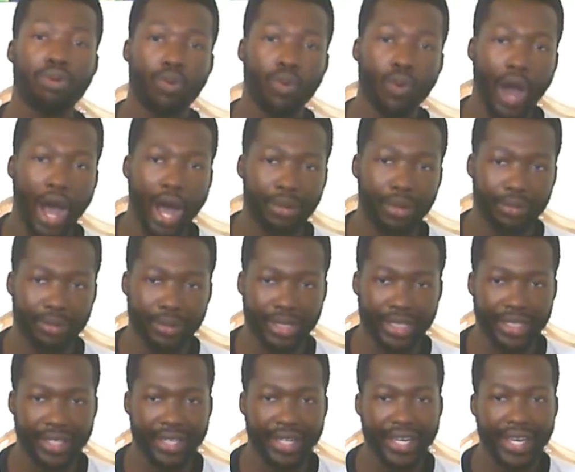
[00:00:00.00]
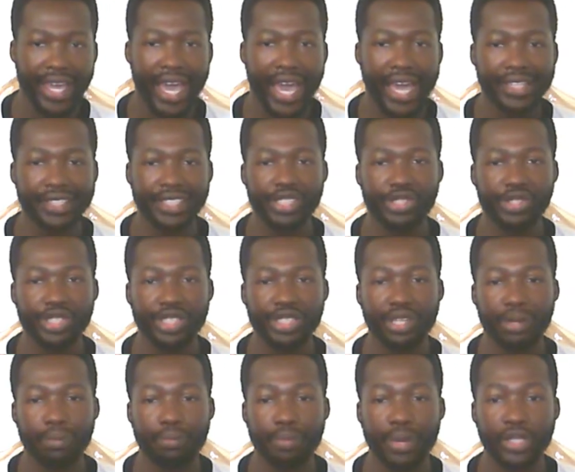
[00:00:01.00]
Probably, as he's
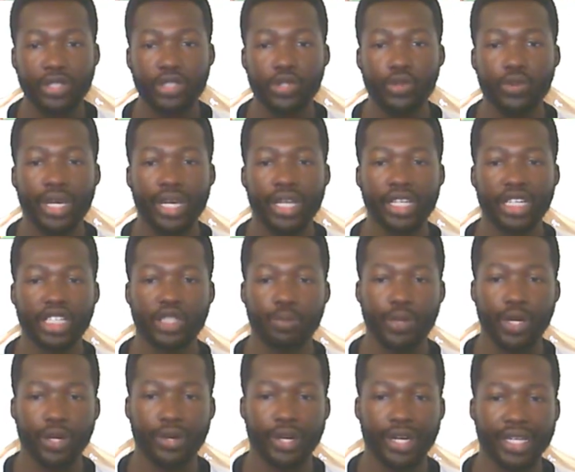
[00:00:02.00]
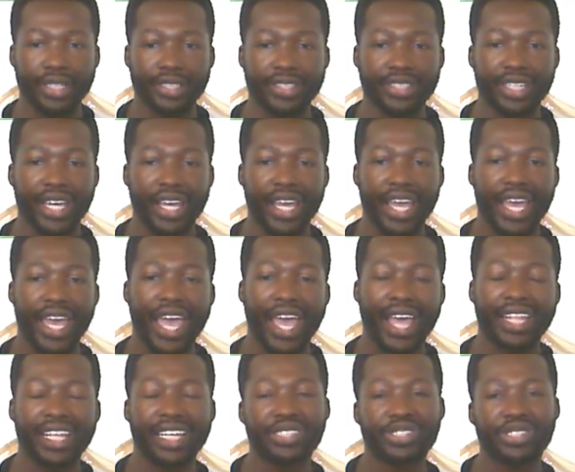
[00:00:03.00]
just a bit too inexperienced
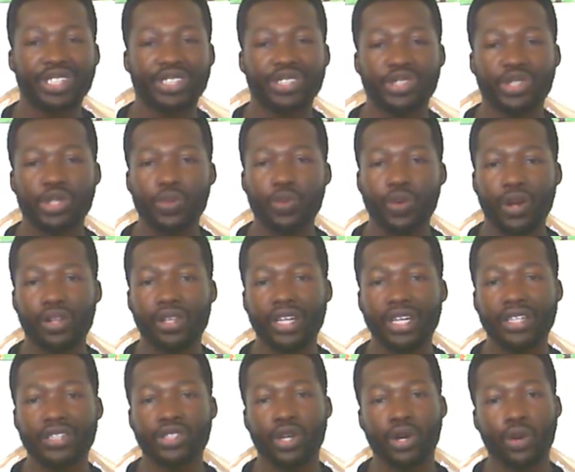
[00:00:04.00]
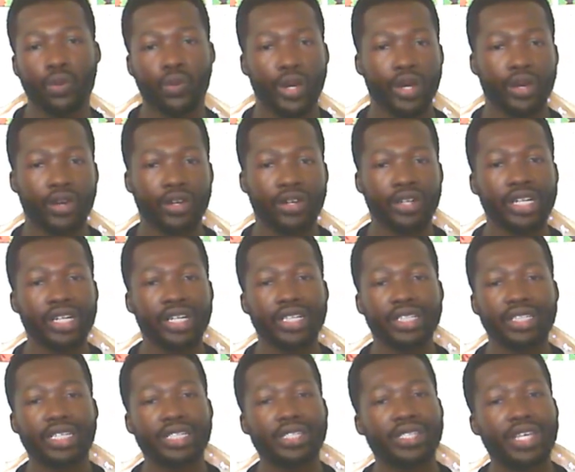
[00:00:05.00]
and it's just too early in his career
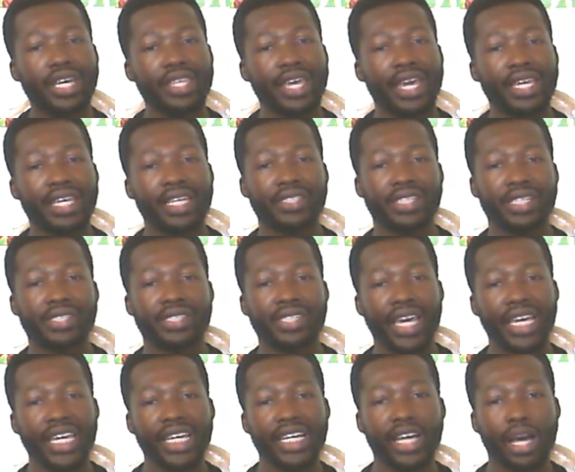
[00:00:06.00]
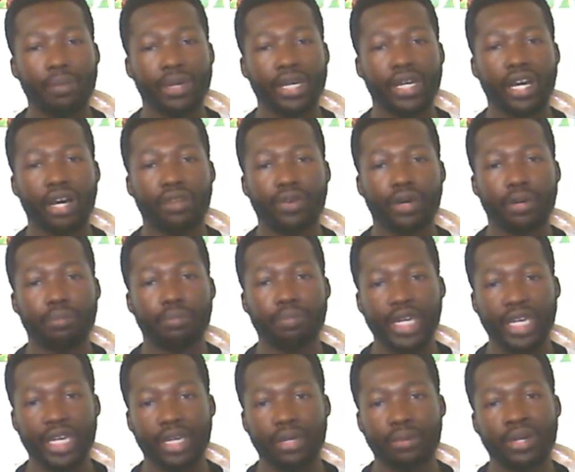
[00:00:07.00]
to say that he's the second coming of
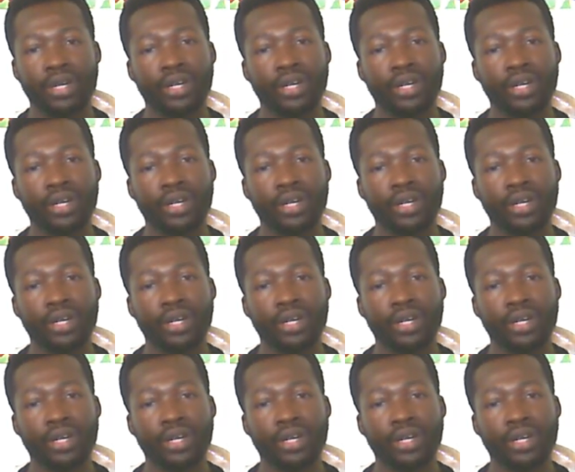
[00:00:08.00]
Khabib.